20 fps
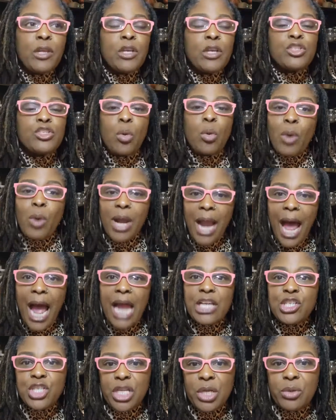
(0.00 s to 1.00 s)
So what
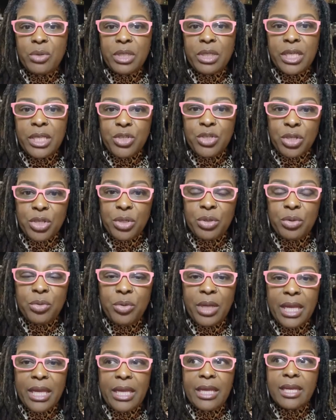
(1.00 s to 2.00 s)
I generally
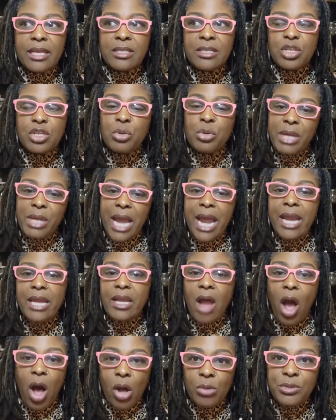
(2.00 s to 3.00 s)
do is create
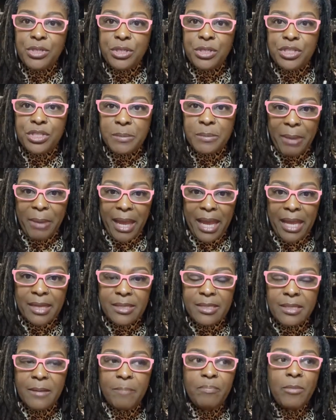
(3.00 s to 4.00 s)
an altar
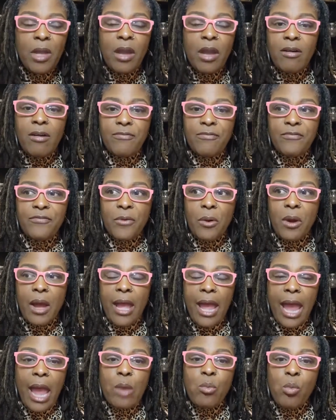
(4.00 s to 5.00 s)
space for
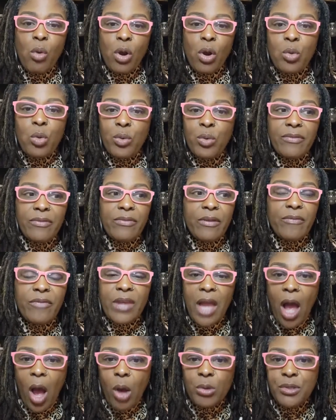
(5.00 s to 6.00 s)
and work with
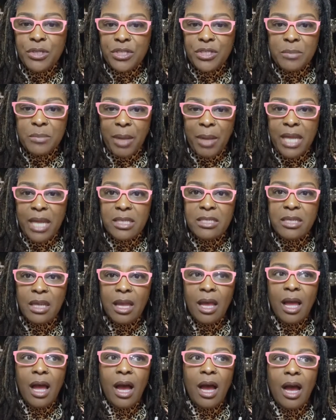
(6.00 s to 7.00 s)
the altar space
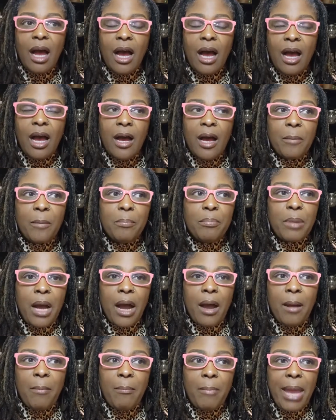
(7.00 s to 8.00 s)
uh
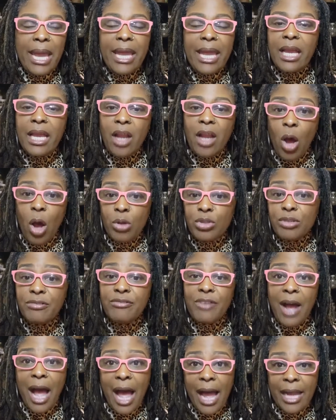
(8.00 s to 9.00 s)
making an altar
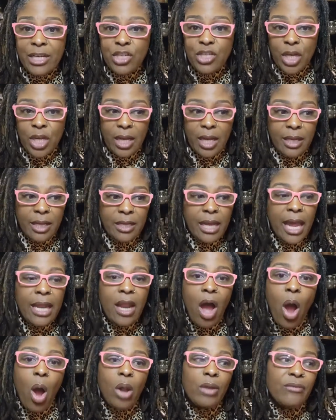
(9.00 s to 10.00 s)
for High John and
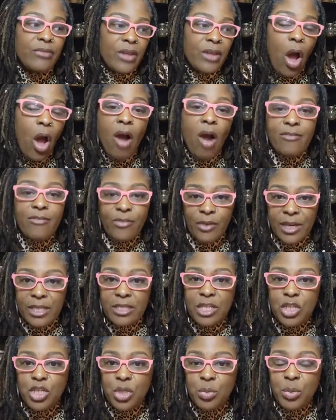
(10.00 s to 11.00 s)
all of the
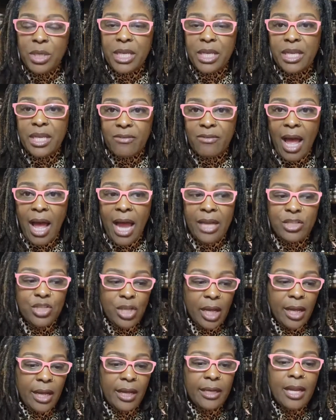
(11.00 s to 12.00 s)
offerings that you would give High
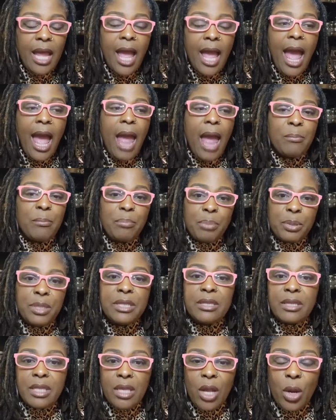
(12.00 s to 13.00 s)
John and
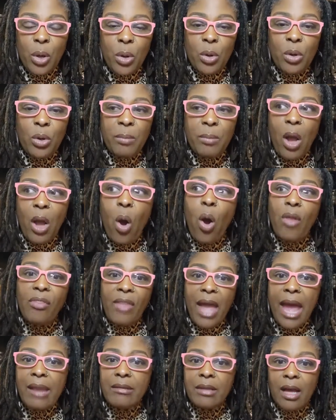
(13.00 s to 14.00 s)
put the herb on
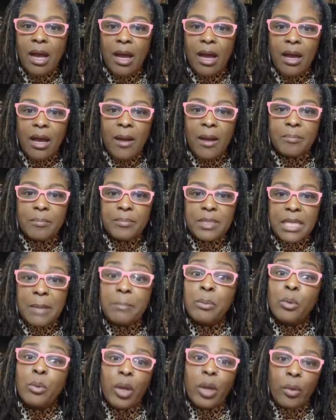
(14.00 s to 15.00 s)
that uh,
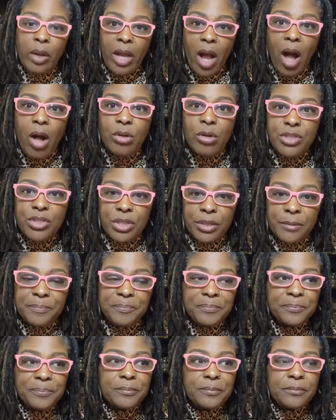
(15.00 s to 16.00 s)
temporary altar
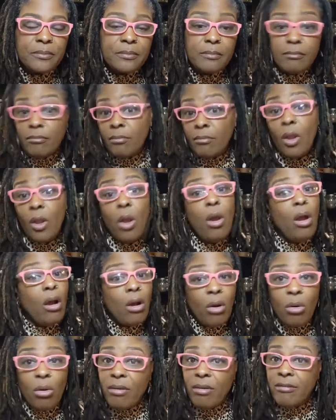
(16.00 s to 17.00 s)

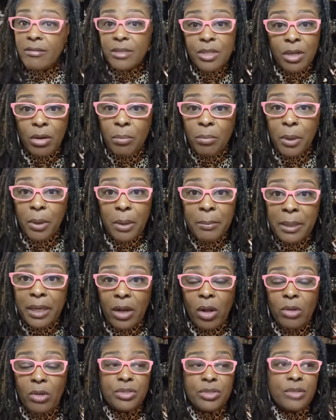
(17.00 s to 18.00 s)
or you know
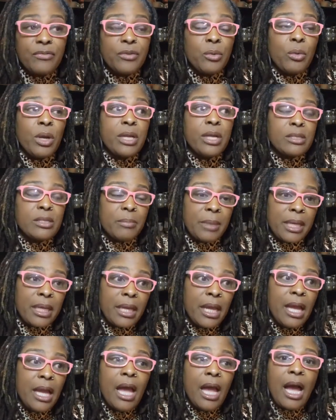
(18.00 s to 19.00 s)
permanent altar if you want it to
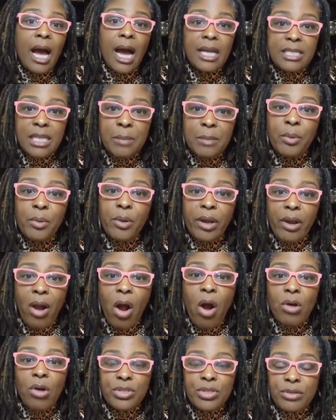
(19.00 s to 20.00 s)
be a temporary
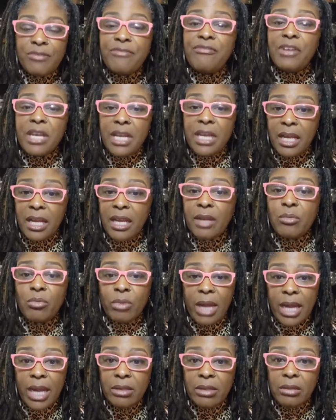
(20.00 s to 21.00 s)
altar feeding it
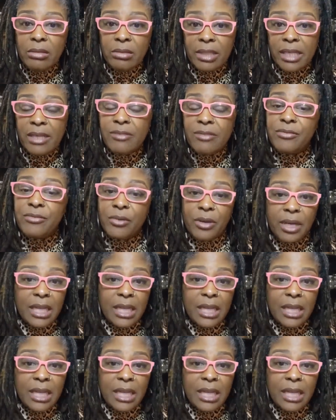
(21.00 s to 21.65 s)
regularly for at